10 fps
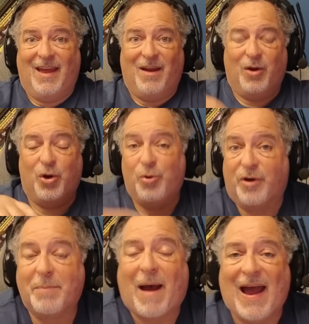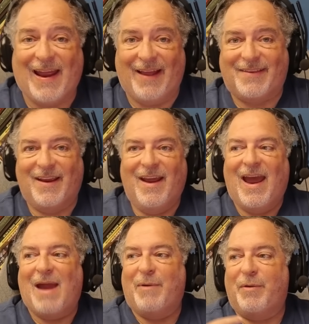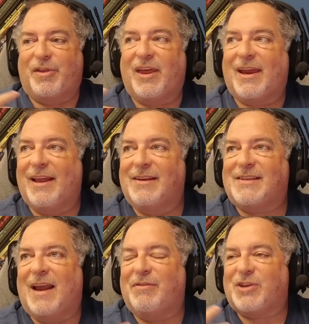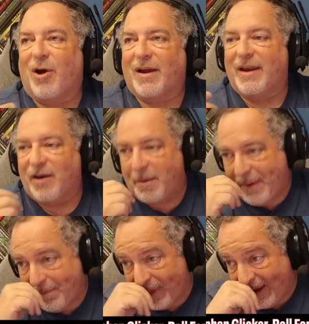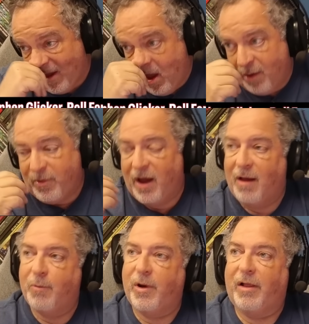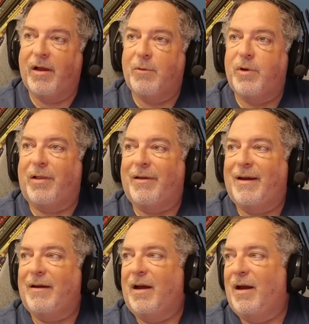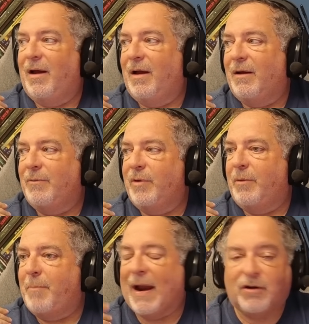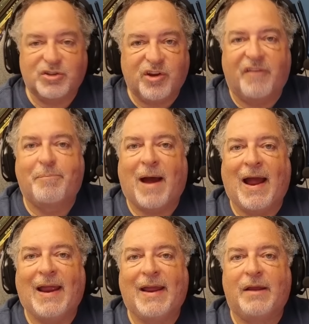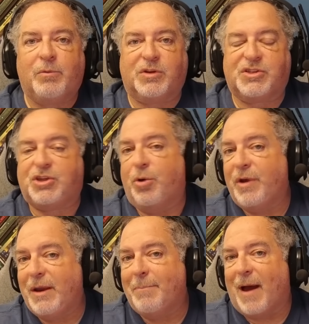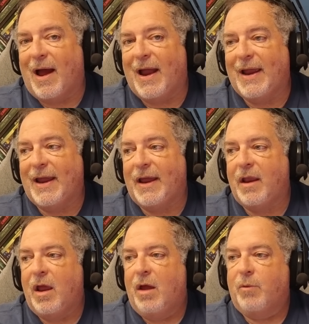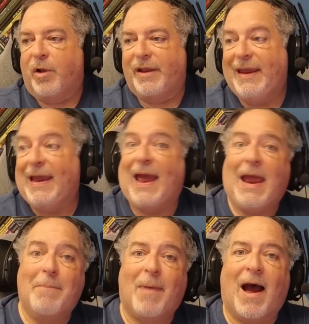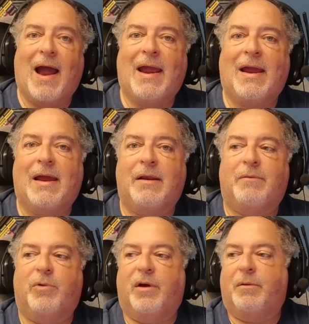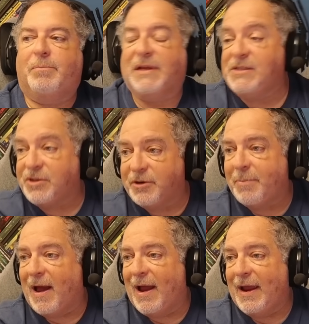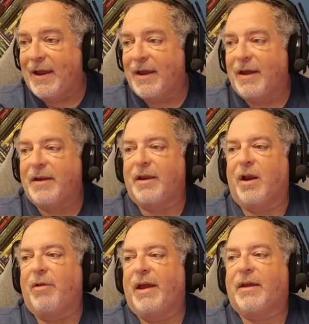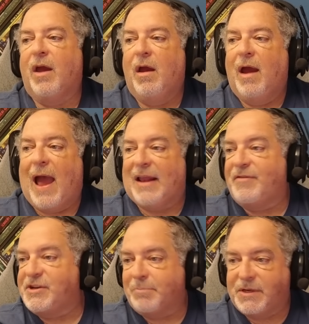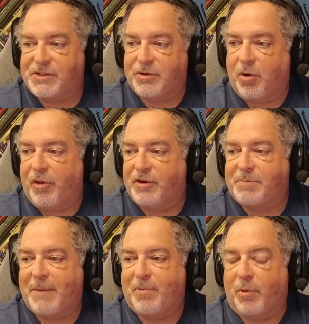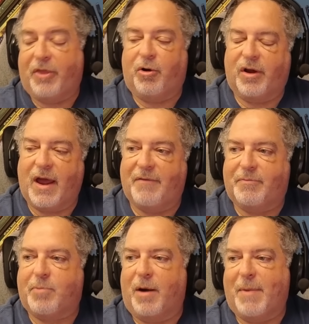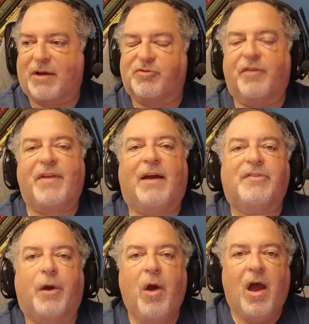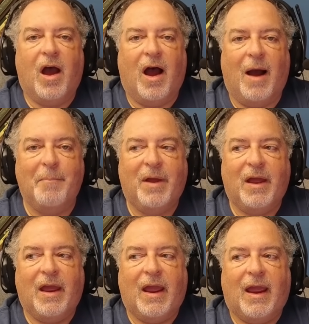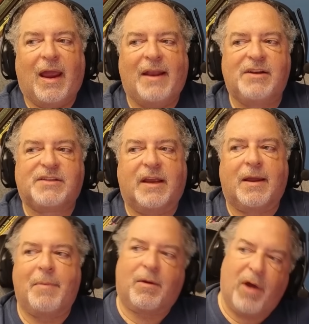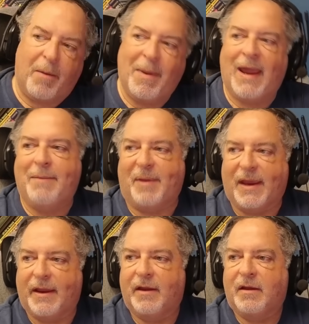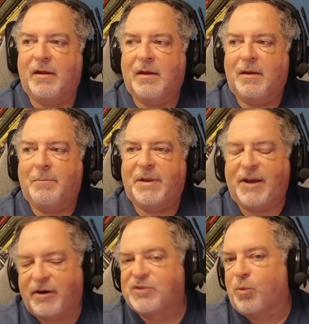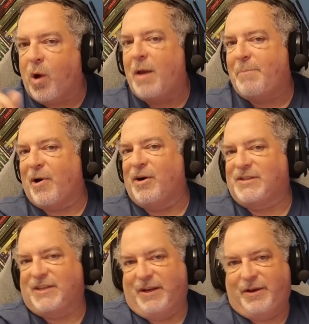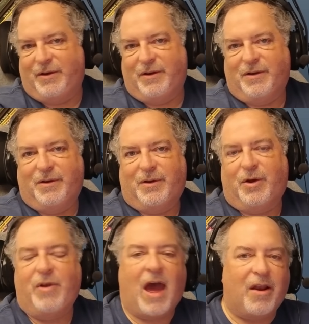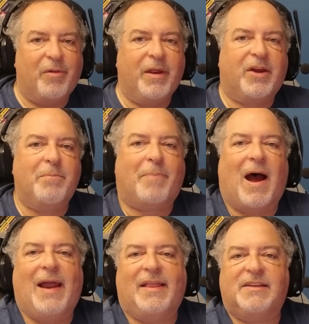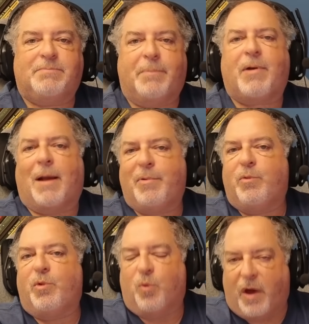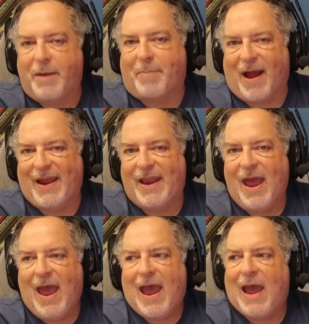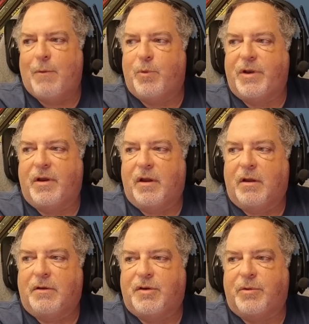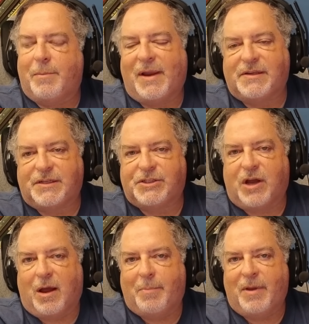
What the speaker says: who could buy it? And we were thinking this out. I was talking, and people are like, well, will Microsoft buy it? Will Sony buy it? Will EA buy it? Will Blizzard buy it? Like Activision, Blizzard, all those people. Well, they're all kind of part of Microsoft now. So, and there's like, I'm like, well, maybe. But there's one person who not only could buy this, but probably would want to buy it and would do an amazing job.